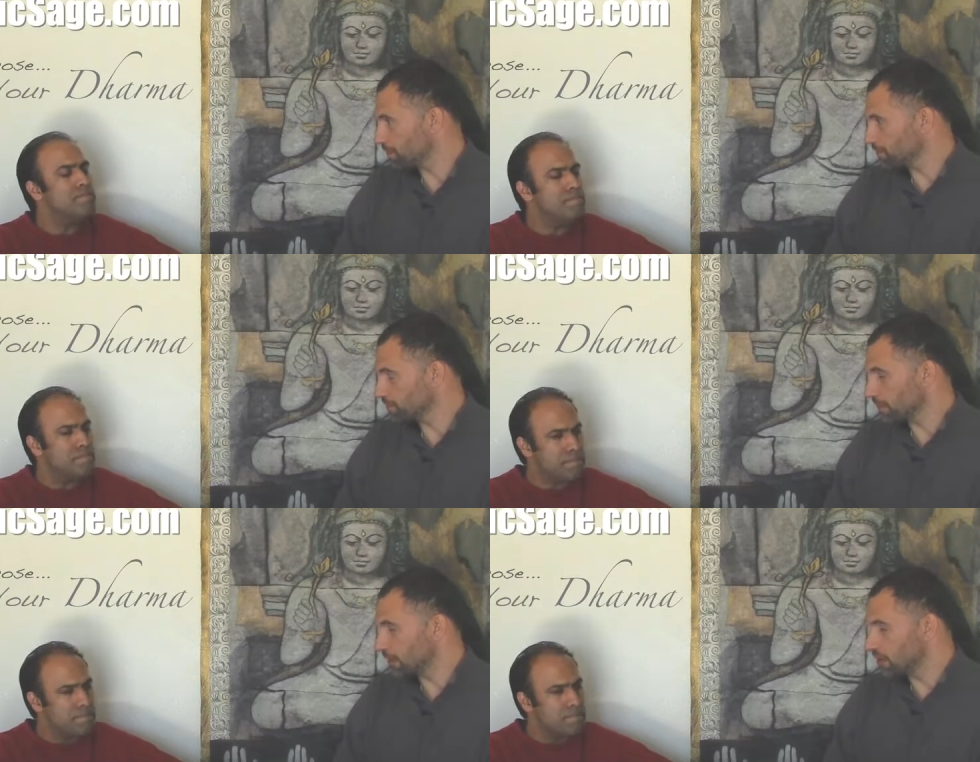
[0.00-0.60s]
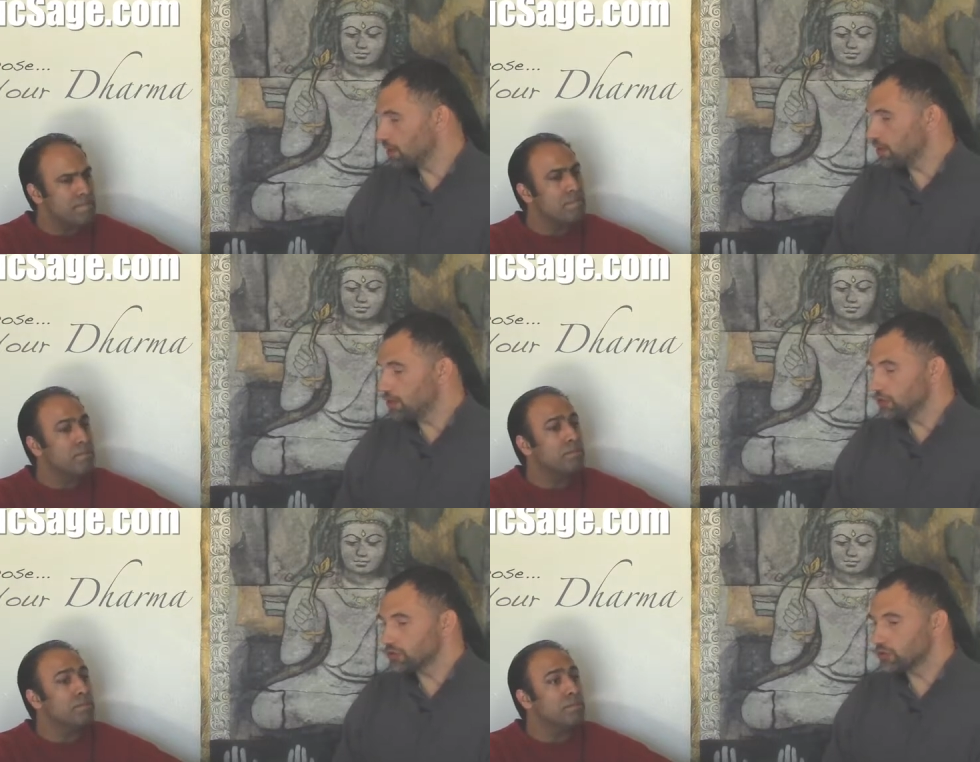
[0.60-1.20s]
Speaker 1: Mm.
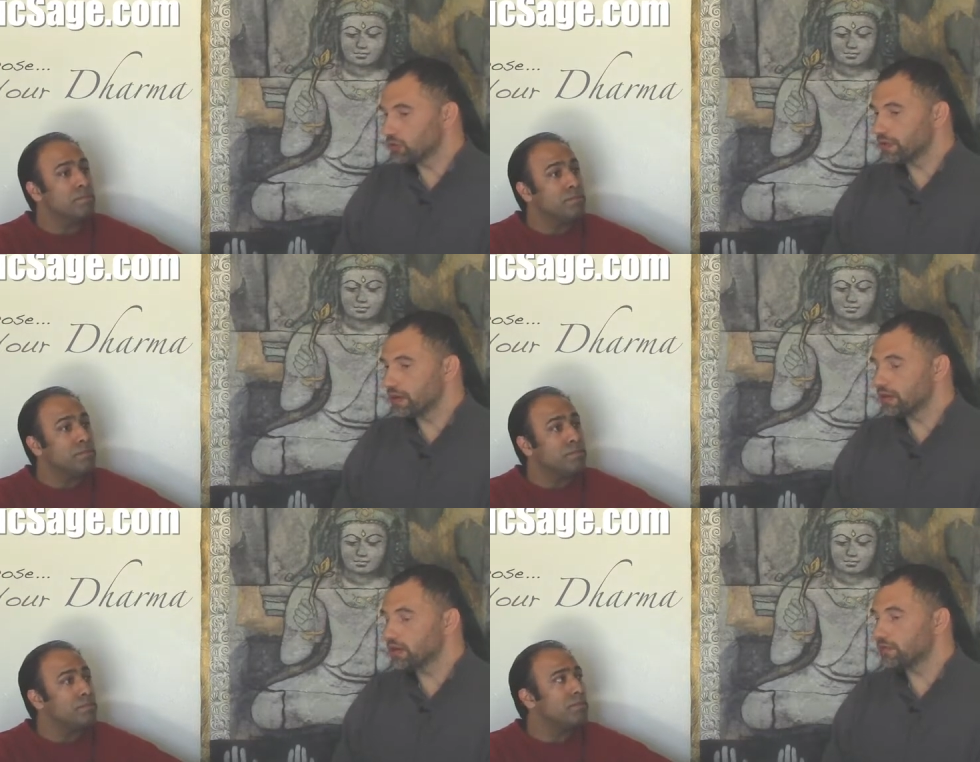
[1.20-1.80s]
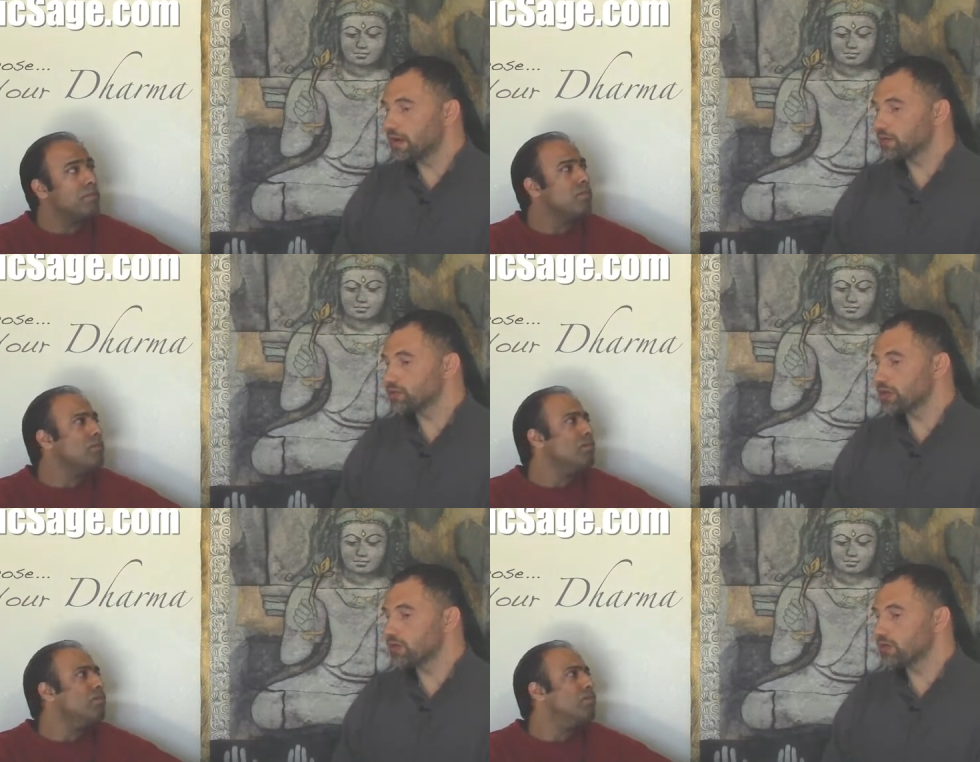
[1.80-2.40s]
So the idea of how to
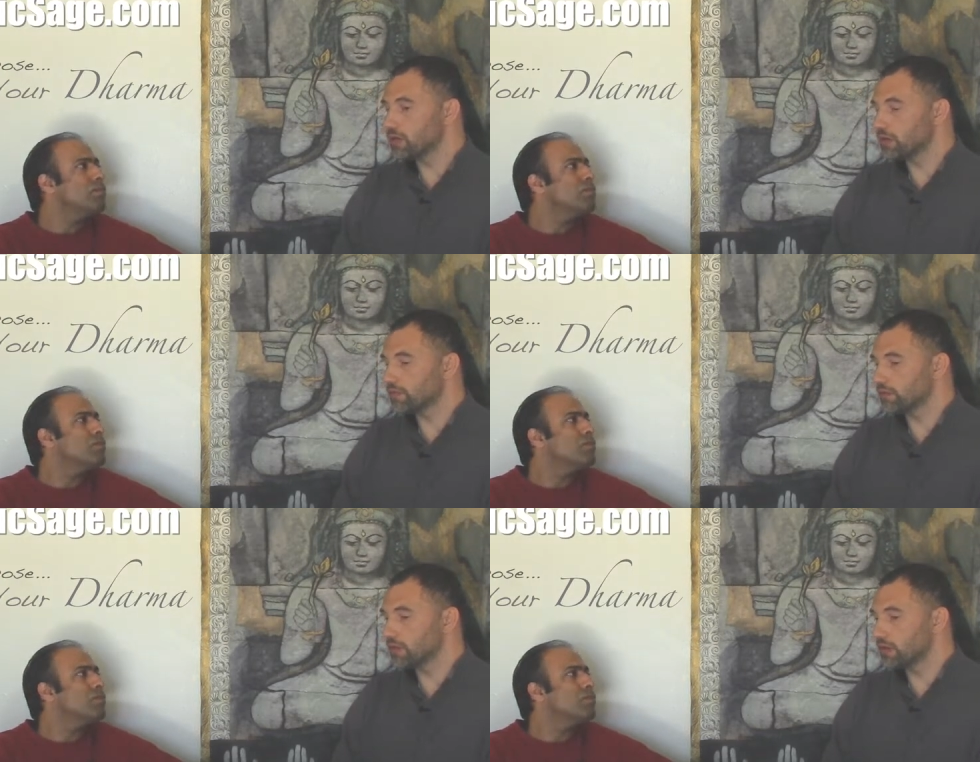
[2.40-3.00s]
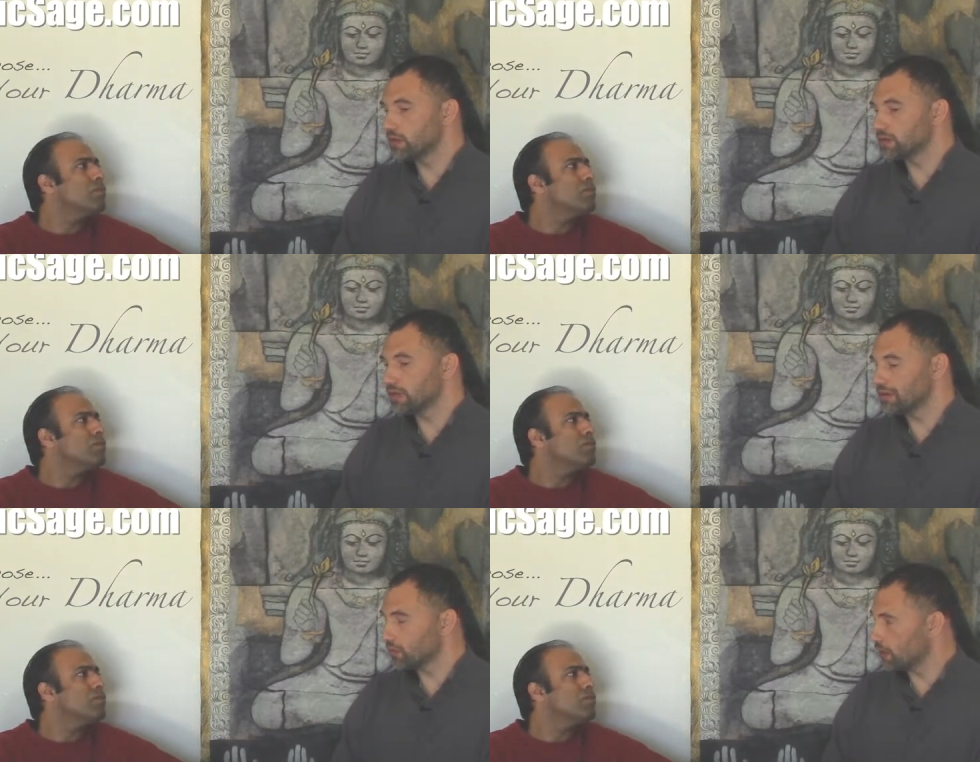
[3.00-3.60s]
share your gift is
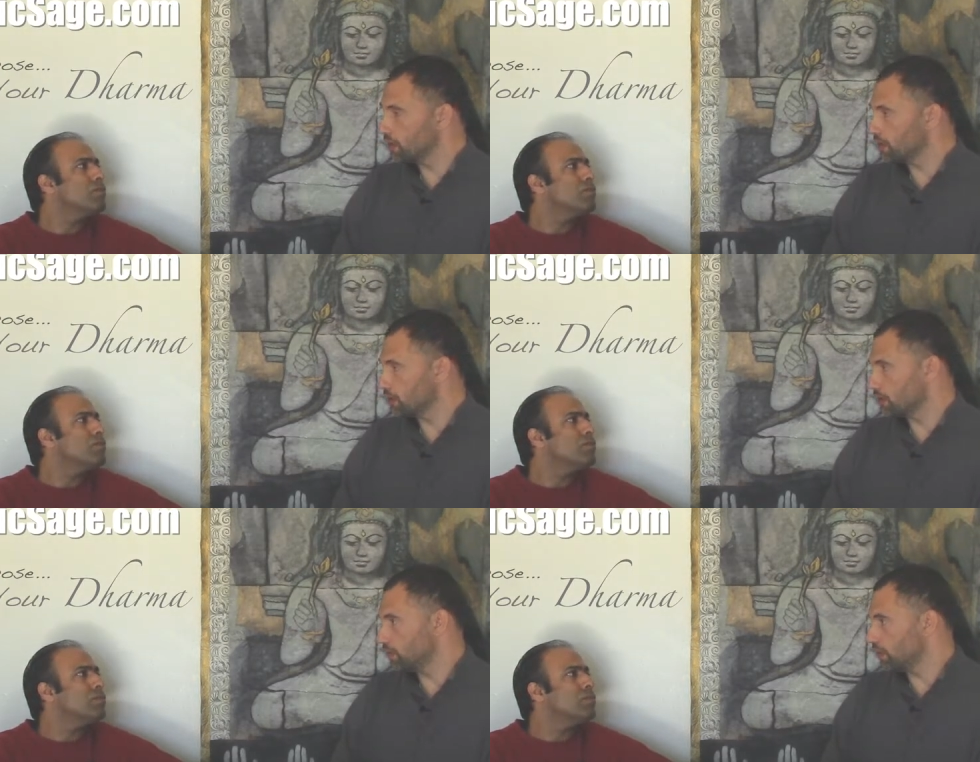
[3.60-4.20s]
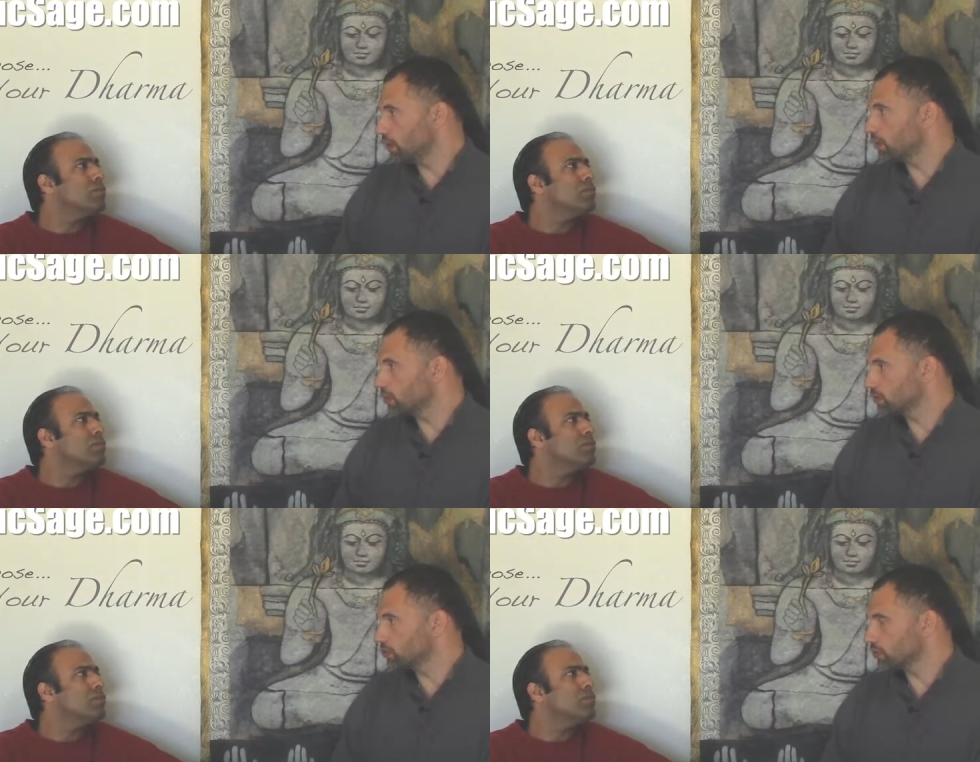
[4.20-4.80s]
ingrained in the Vedic
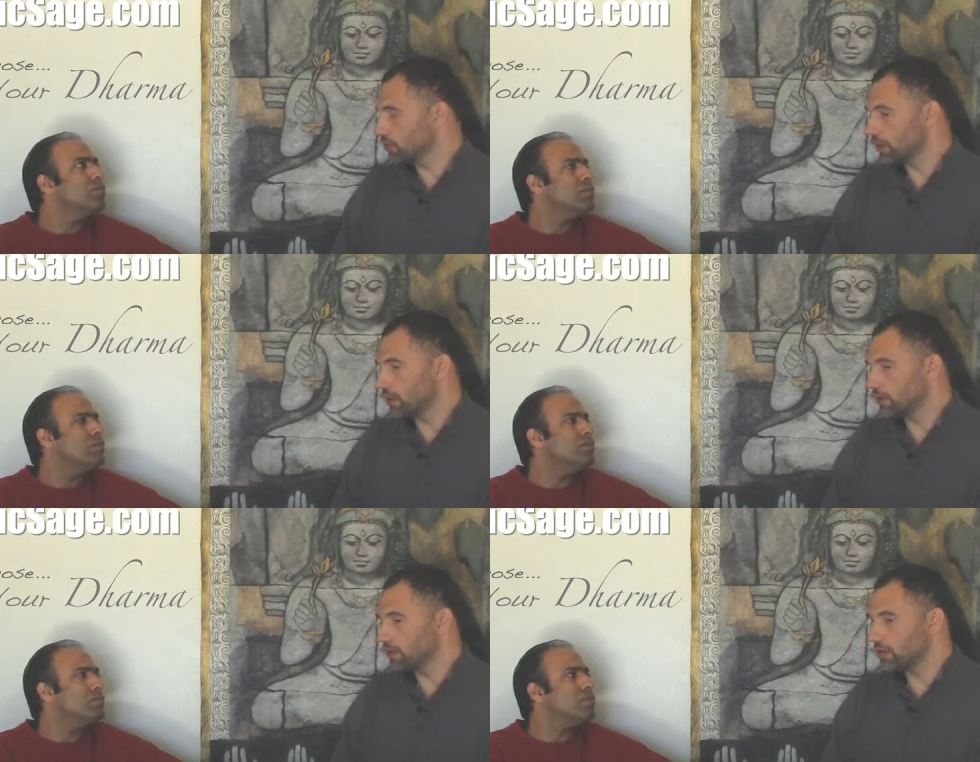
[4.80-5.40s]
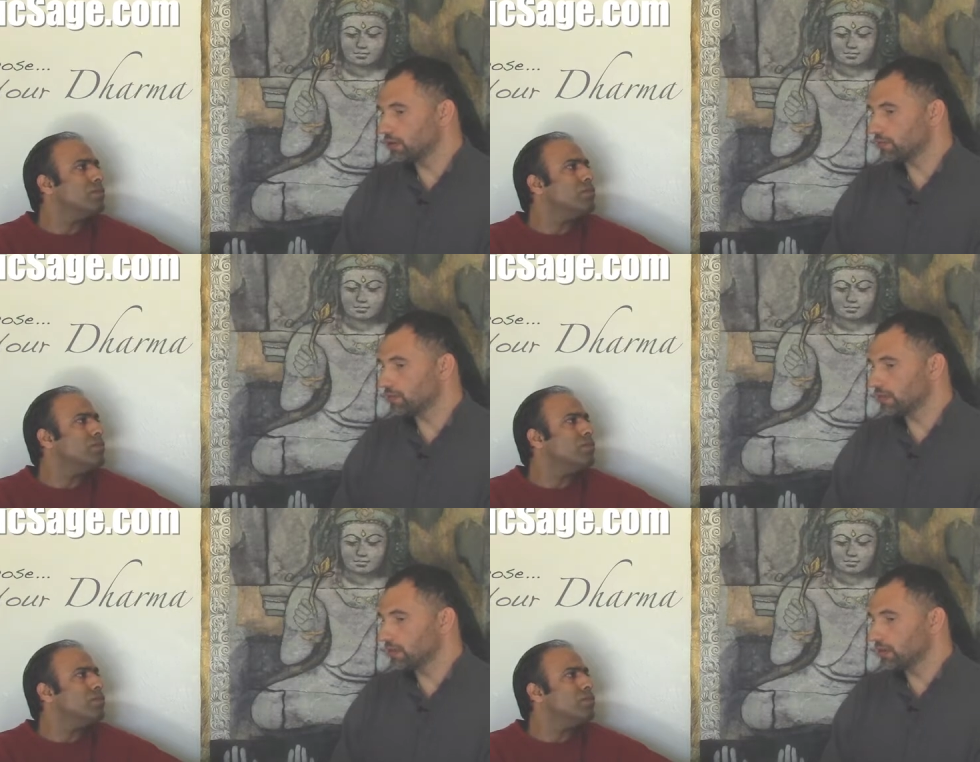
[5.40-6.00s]
culture. And,
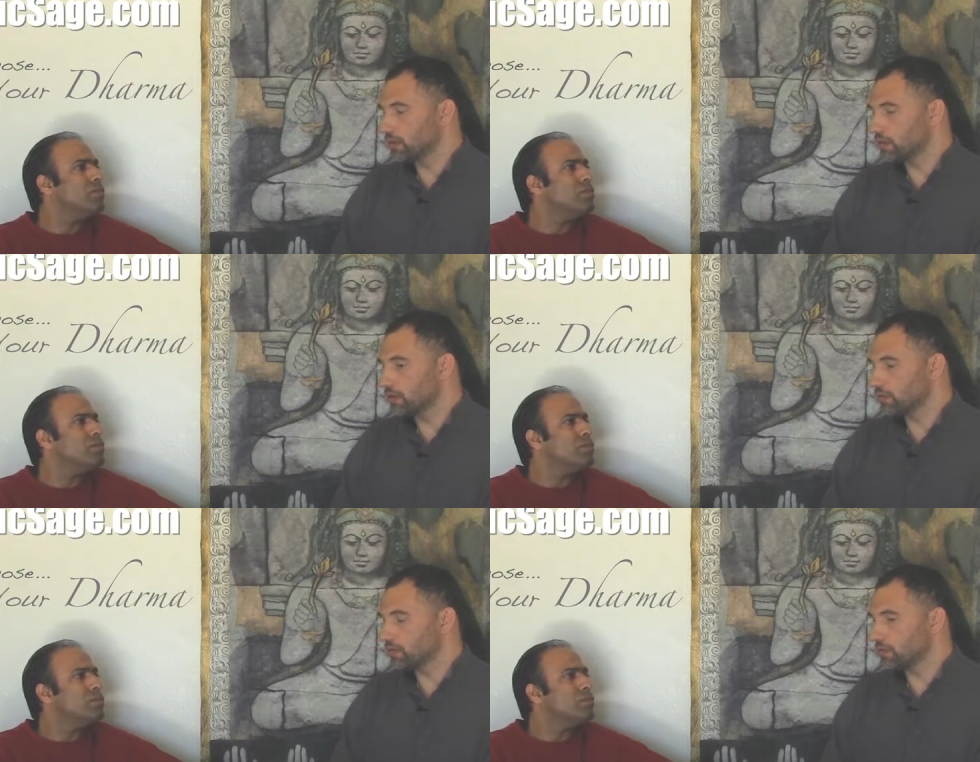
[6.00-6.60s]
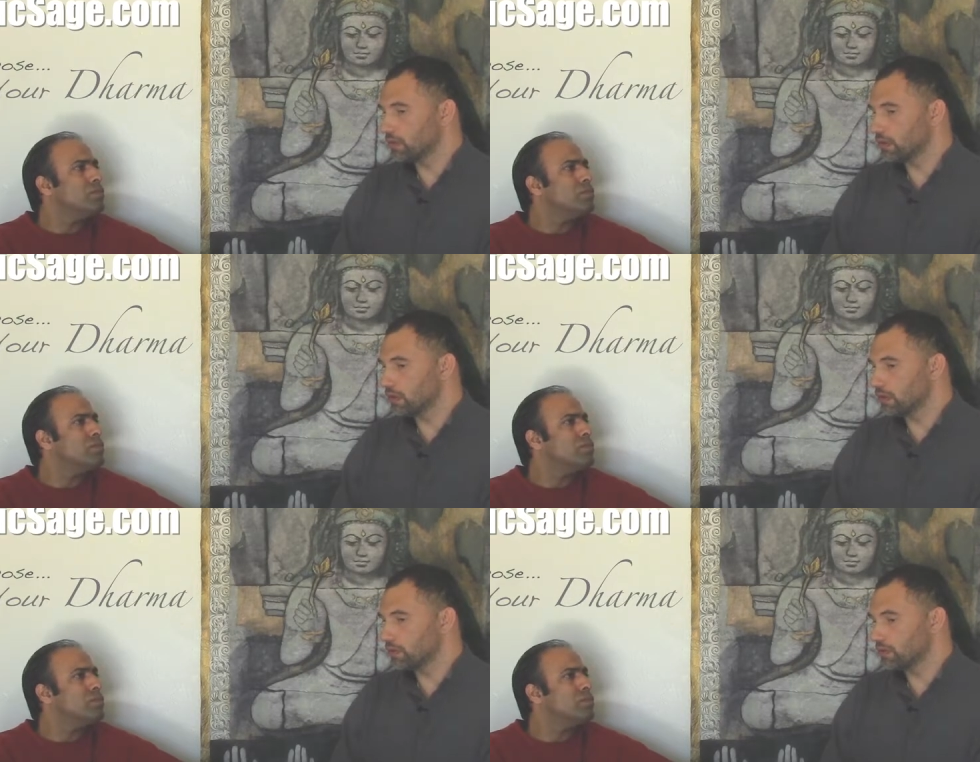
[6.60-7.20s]
um, you know, they,